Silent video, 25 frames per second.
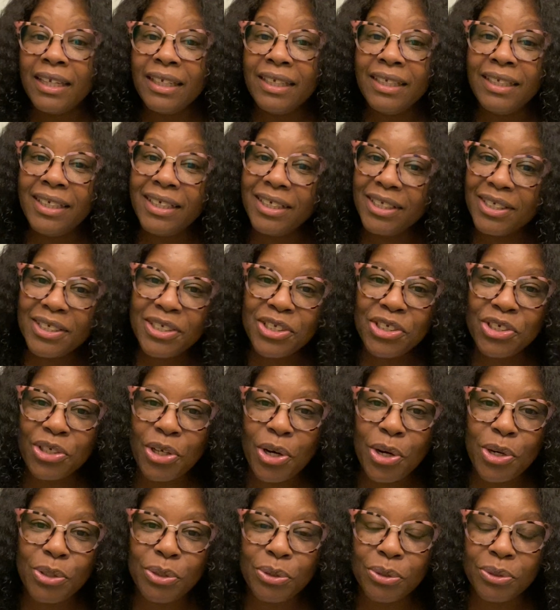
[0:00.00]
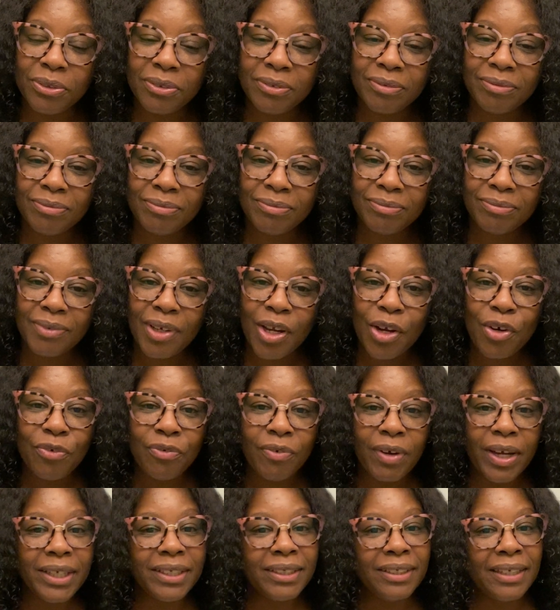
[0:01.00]
Get a journal.
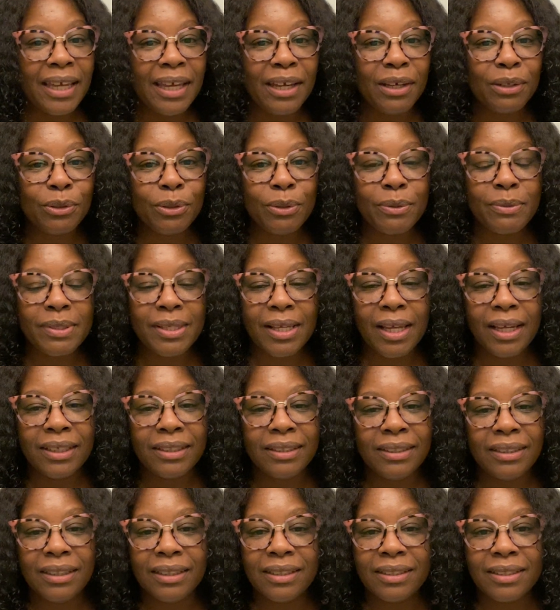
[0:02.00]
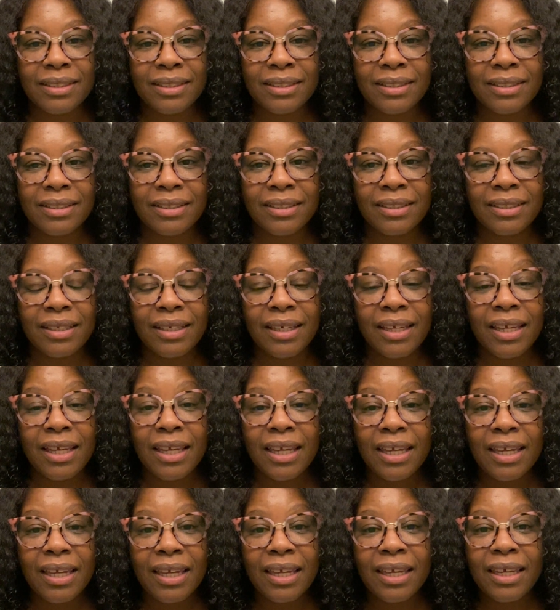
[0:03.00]
Write down those ideas.
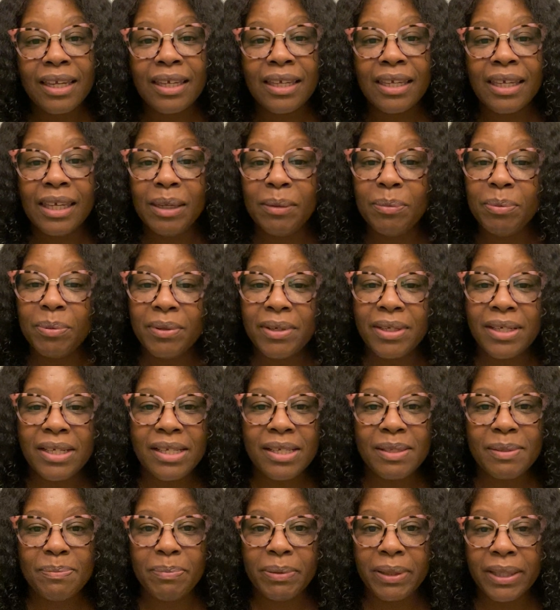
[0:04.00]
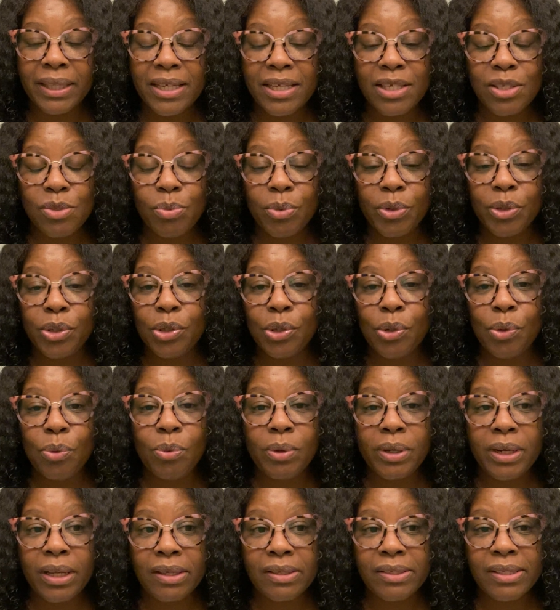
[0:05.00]
Keep it in a place where no
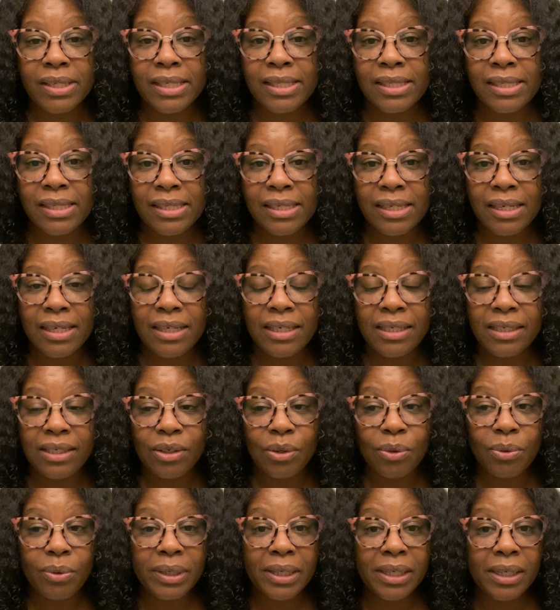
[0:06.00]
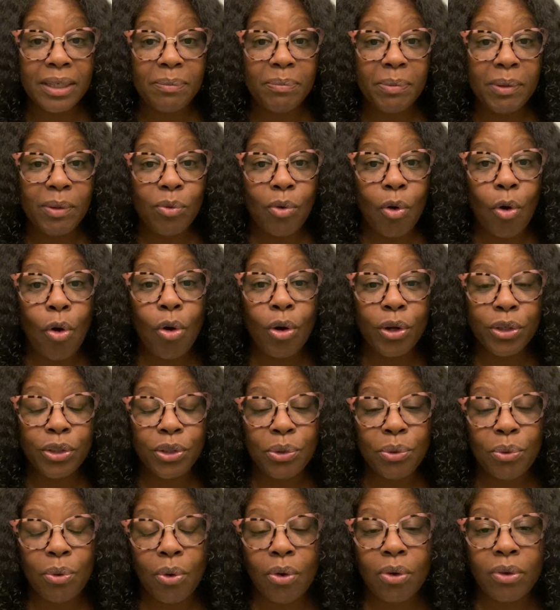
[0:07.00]
one else can see it, or keep it on
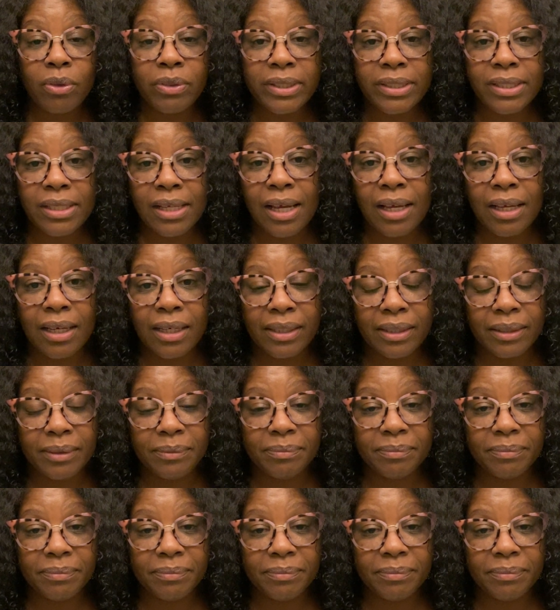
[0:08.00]
you all the time.